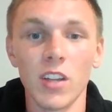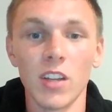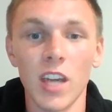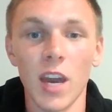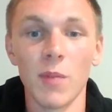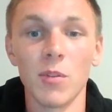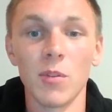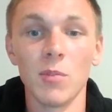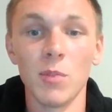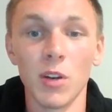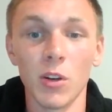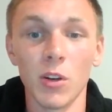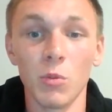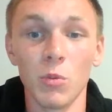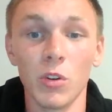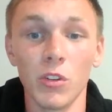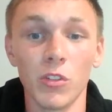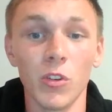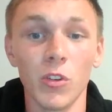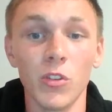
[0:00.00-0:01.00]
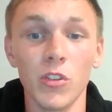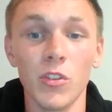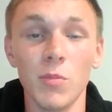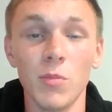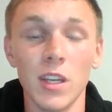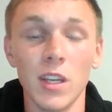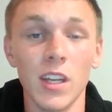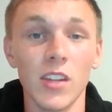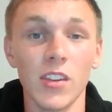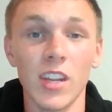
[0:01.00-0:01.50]
Captain America Winter Soldier to
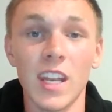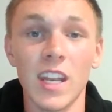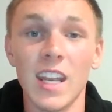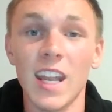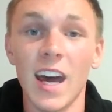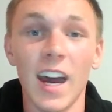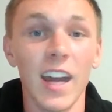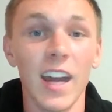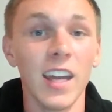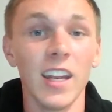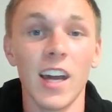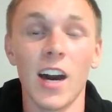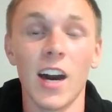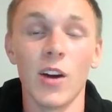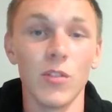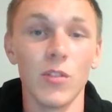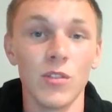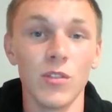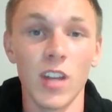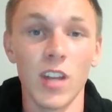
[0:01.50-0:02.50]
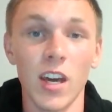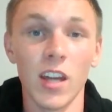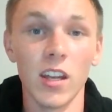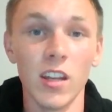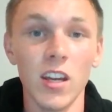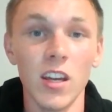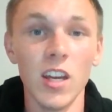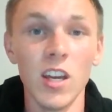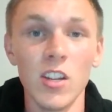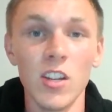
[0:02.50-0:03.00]
me is a 9 out of
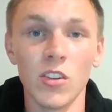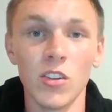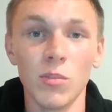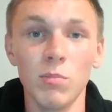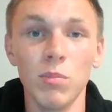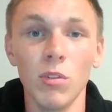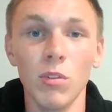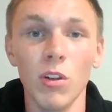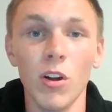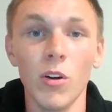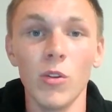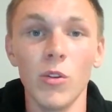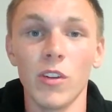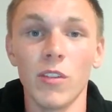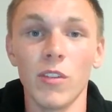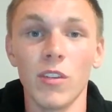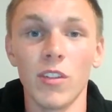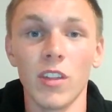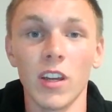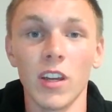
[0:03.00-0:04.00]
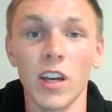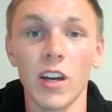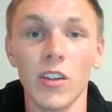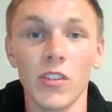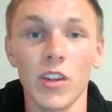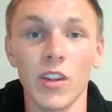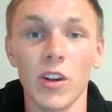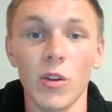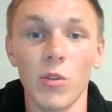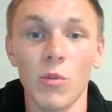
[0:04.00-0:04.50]
10. Just blows everything
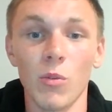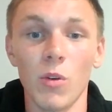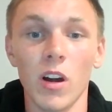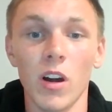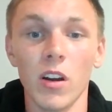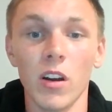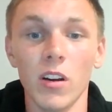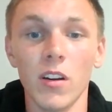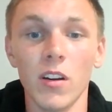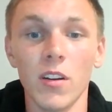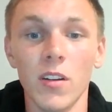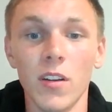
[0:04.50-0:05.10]
else out of the water.